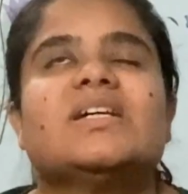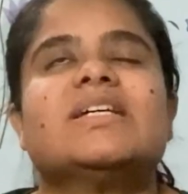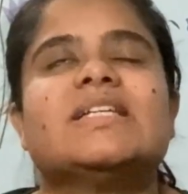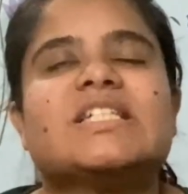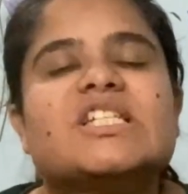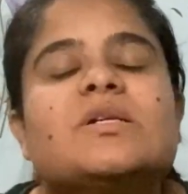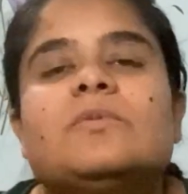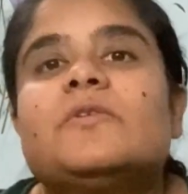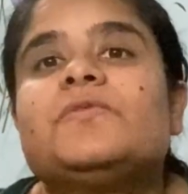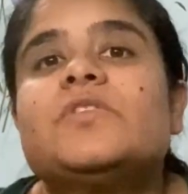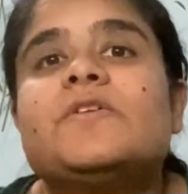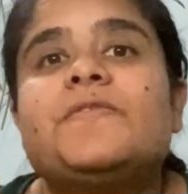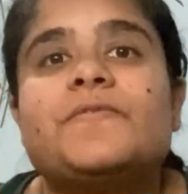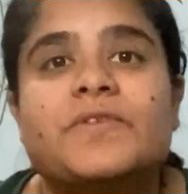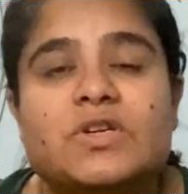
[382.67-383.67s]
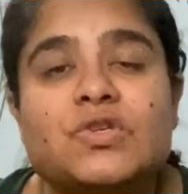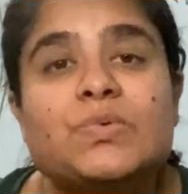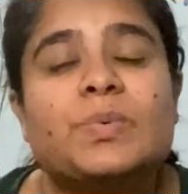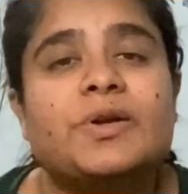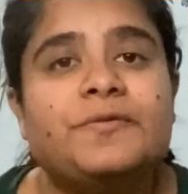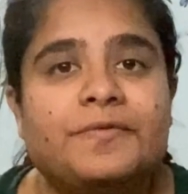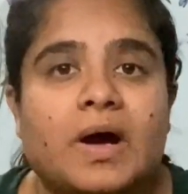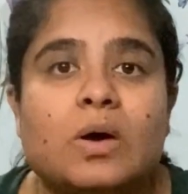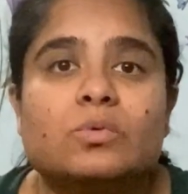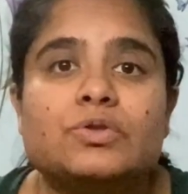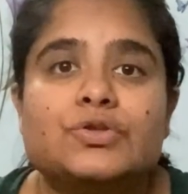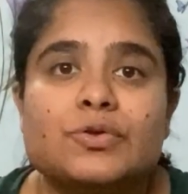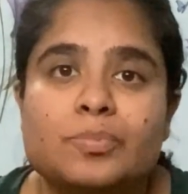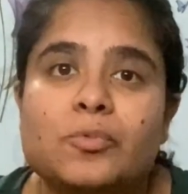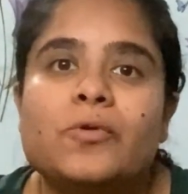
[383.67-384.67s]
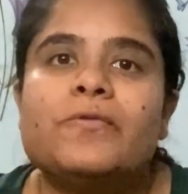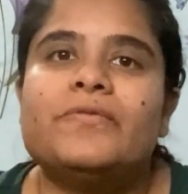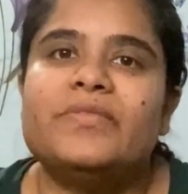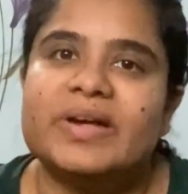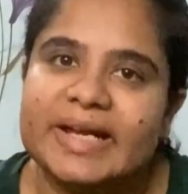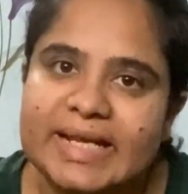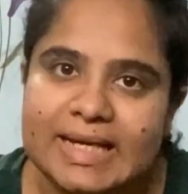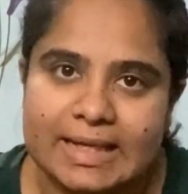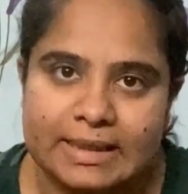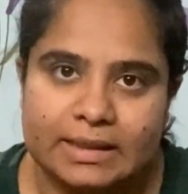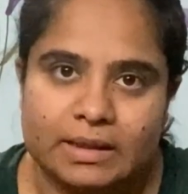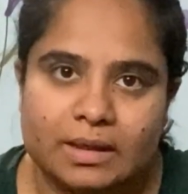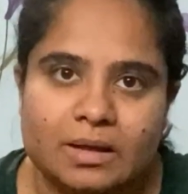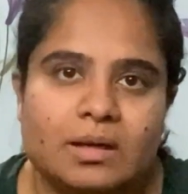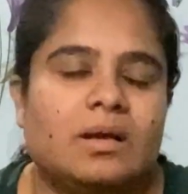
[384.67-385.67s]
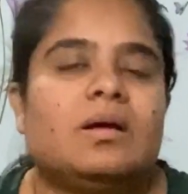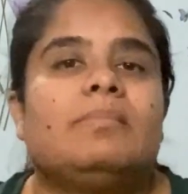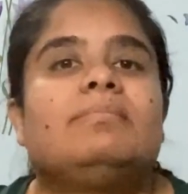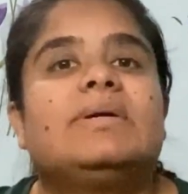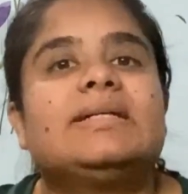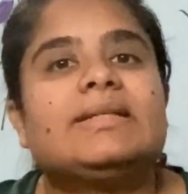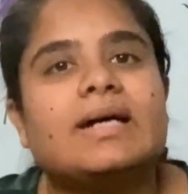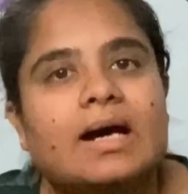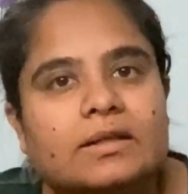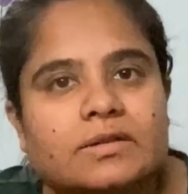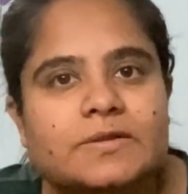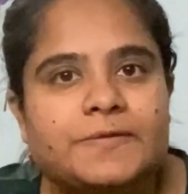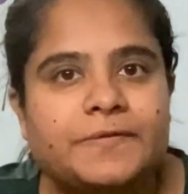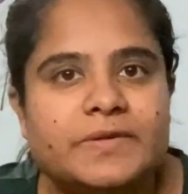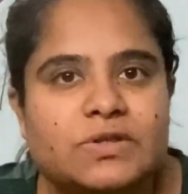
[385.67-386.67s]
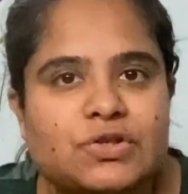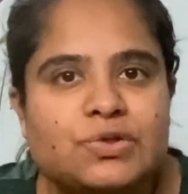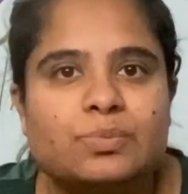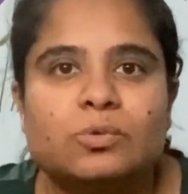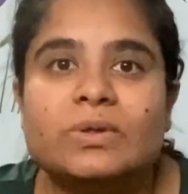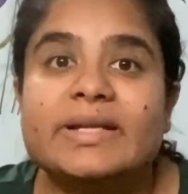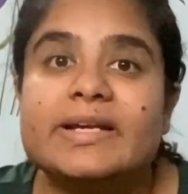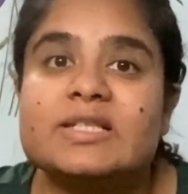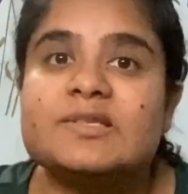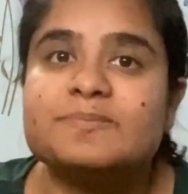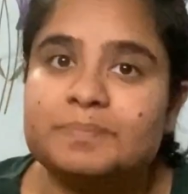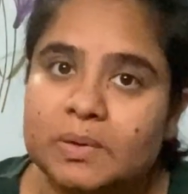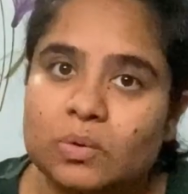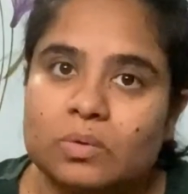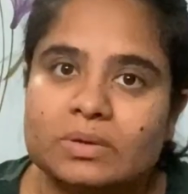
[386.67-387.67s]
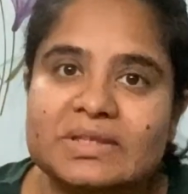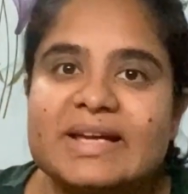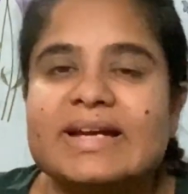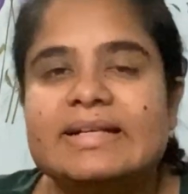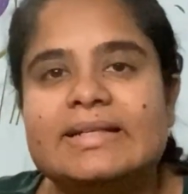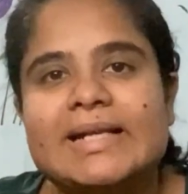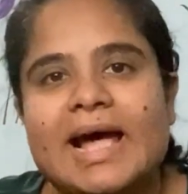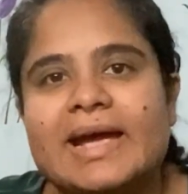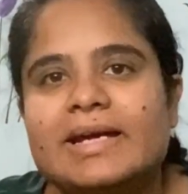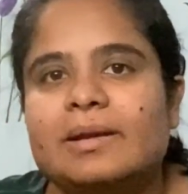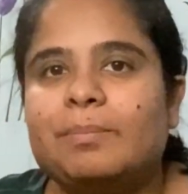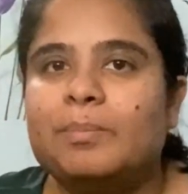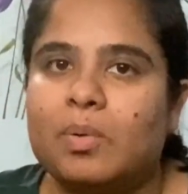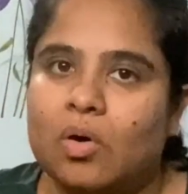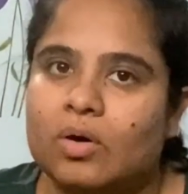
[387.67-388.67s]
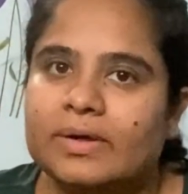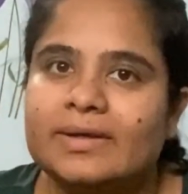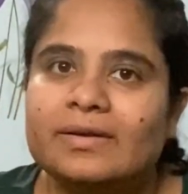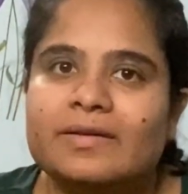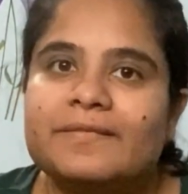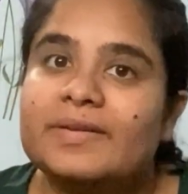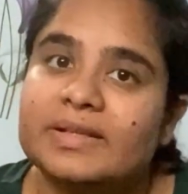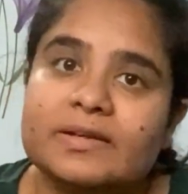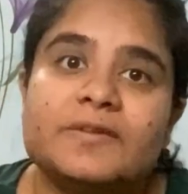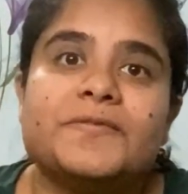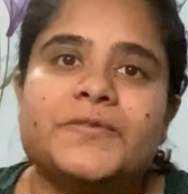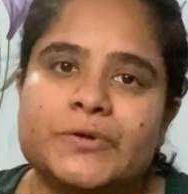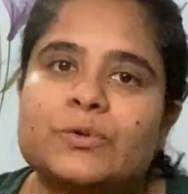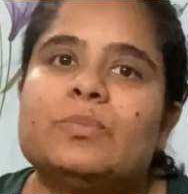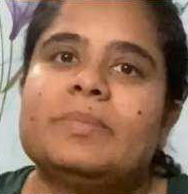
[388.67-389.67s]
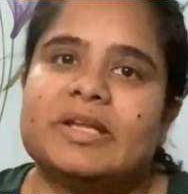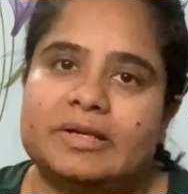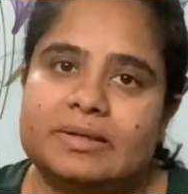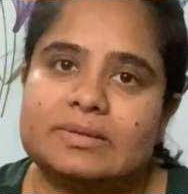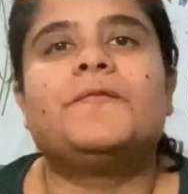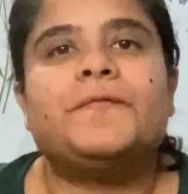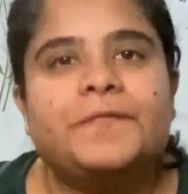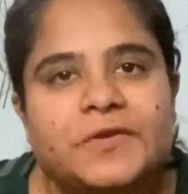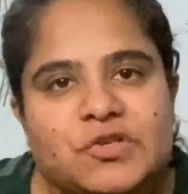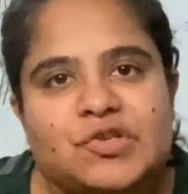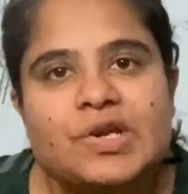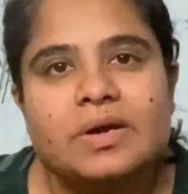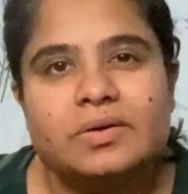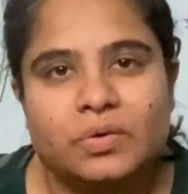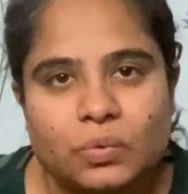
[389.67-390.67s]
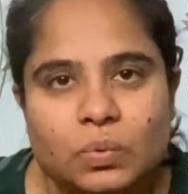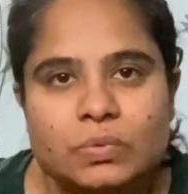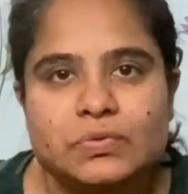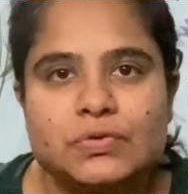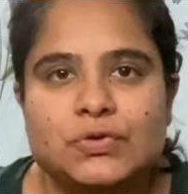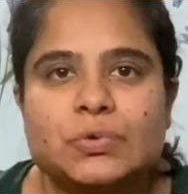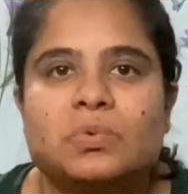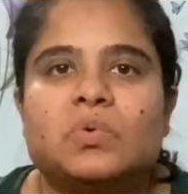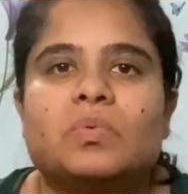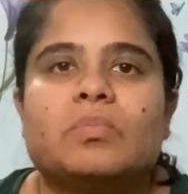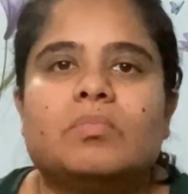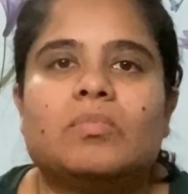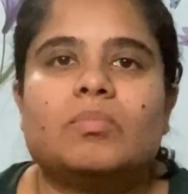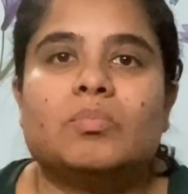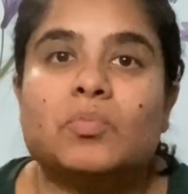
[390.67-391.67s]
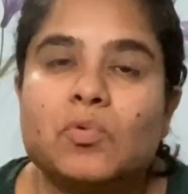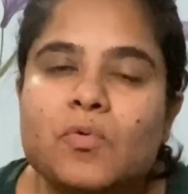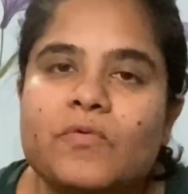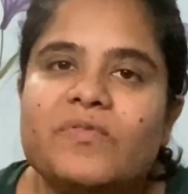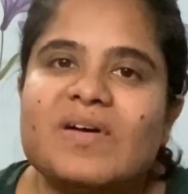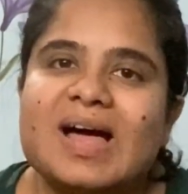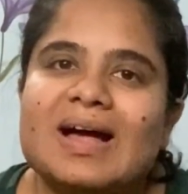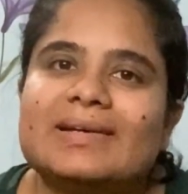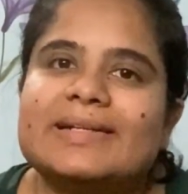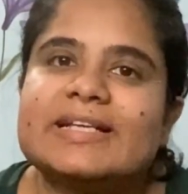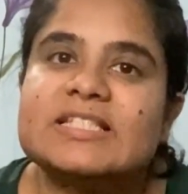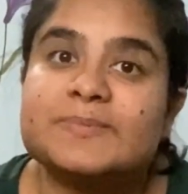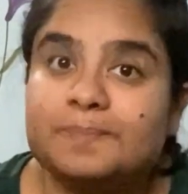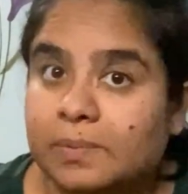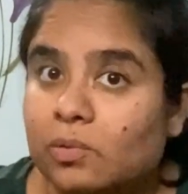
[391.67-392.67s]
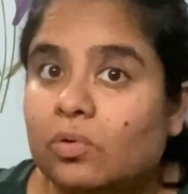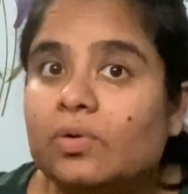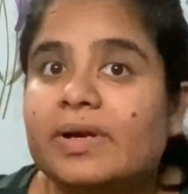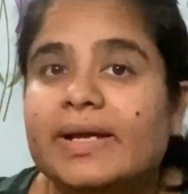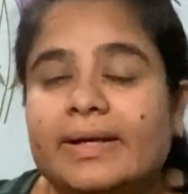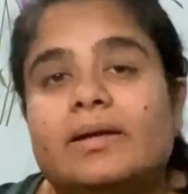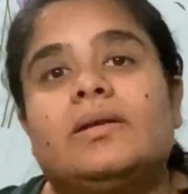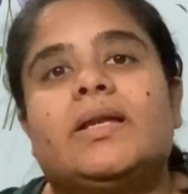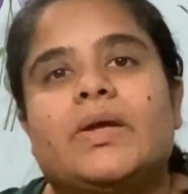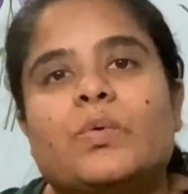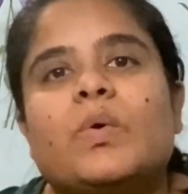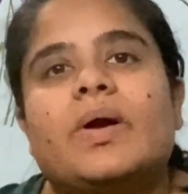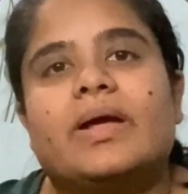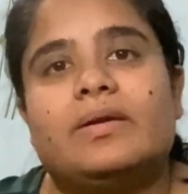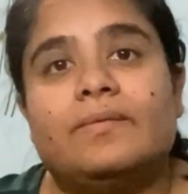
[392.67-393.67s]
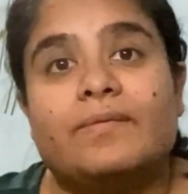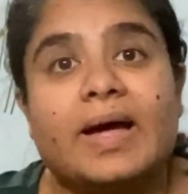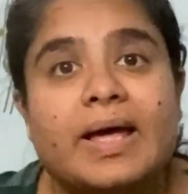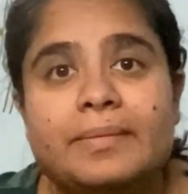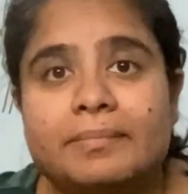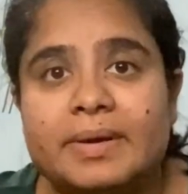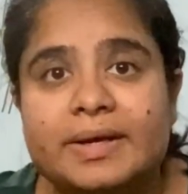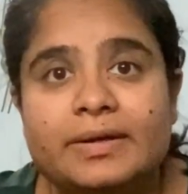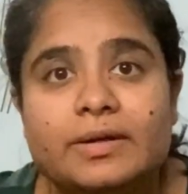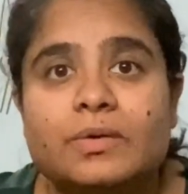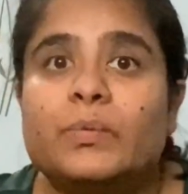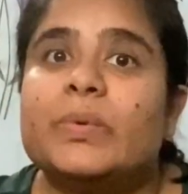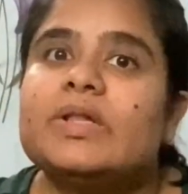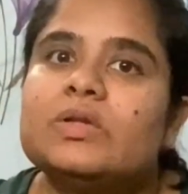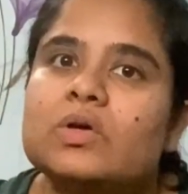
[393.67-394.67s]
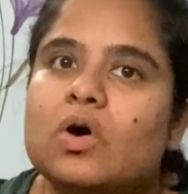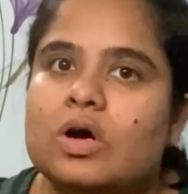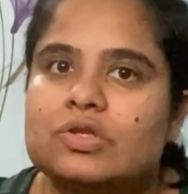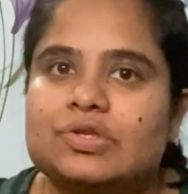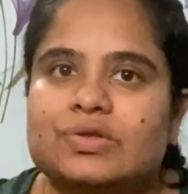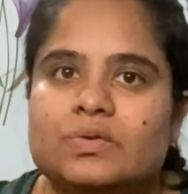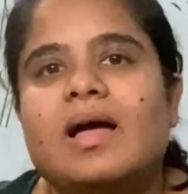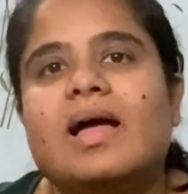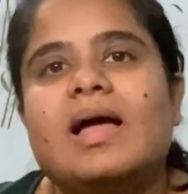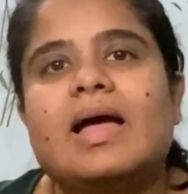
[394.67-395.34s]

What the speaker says: Some of the fish were found to move very little, but other fish would explore the entire pond within a few minutes. Fish are known to move and explore in a new environment with caution.